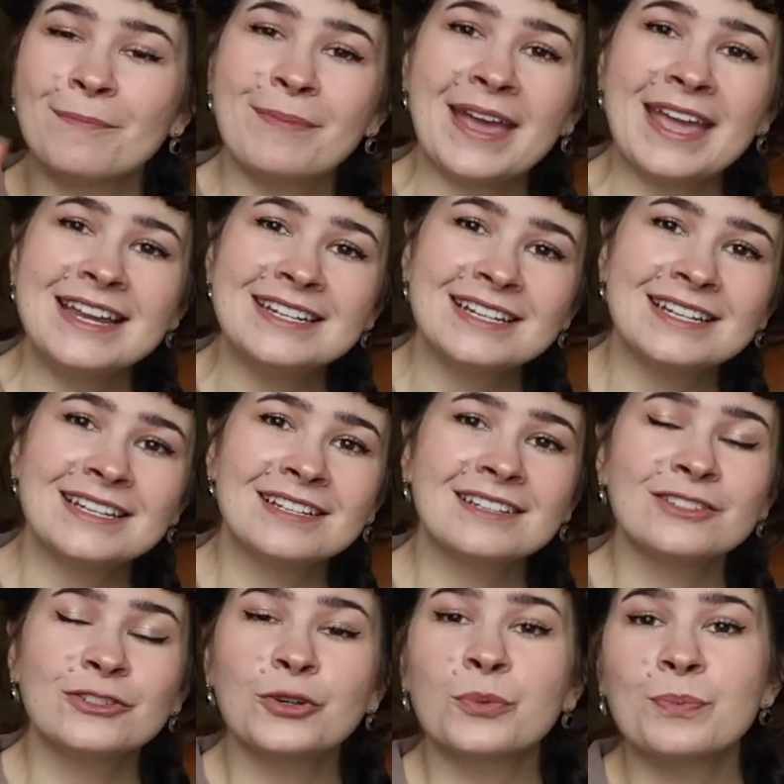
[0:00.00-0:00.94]

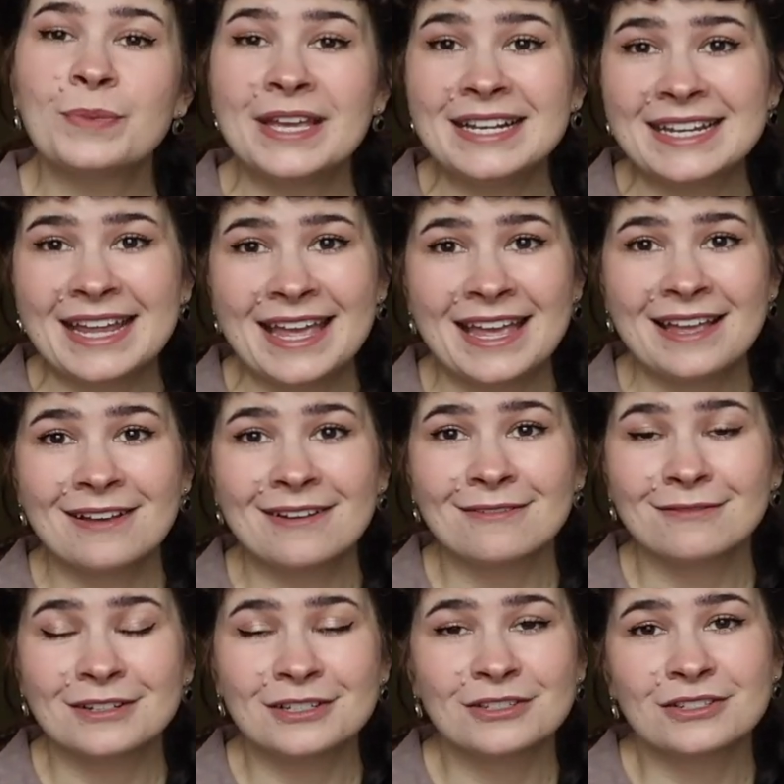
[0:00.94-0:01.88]
painting took me a day,
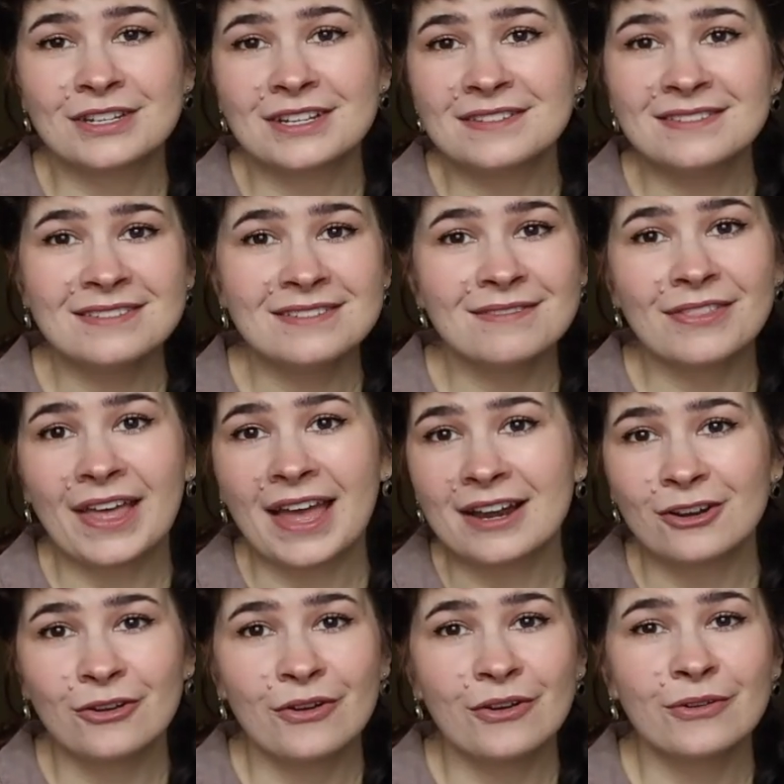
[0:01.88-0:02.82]
which isn't
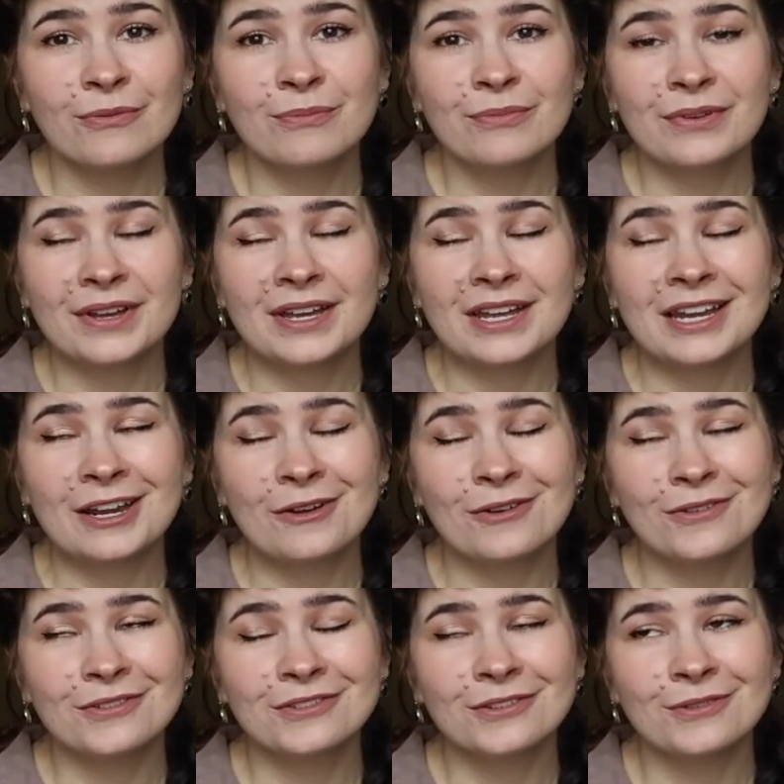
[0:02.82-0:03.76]
that long, but I
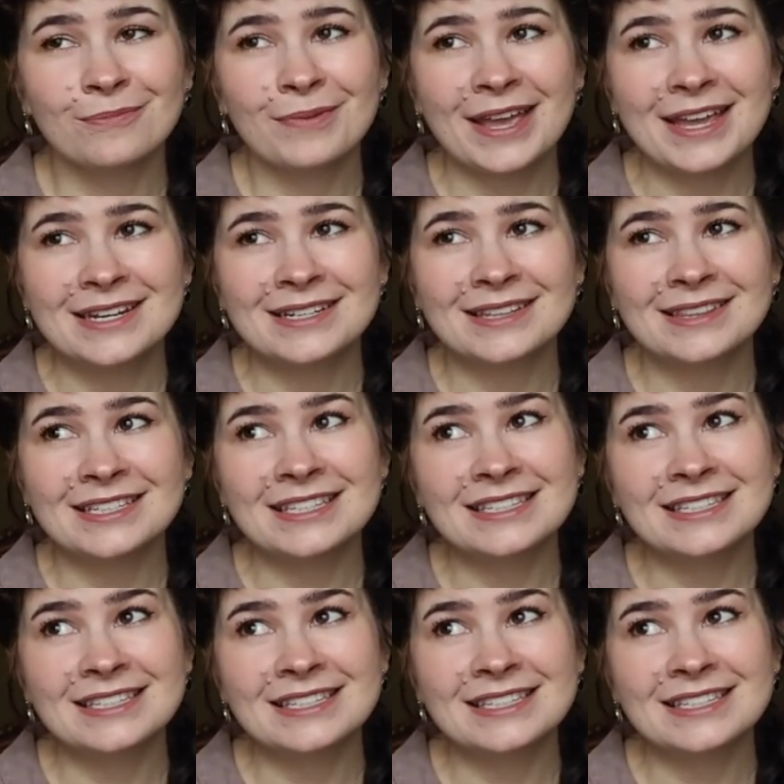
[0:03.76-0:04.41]
also painted the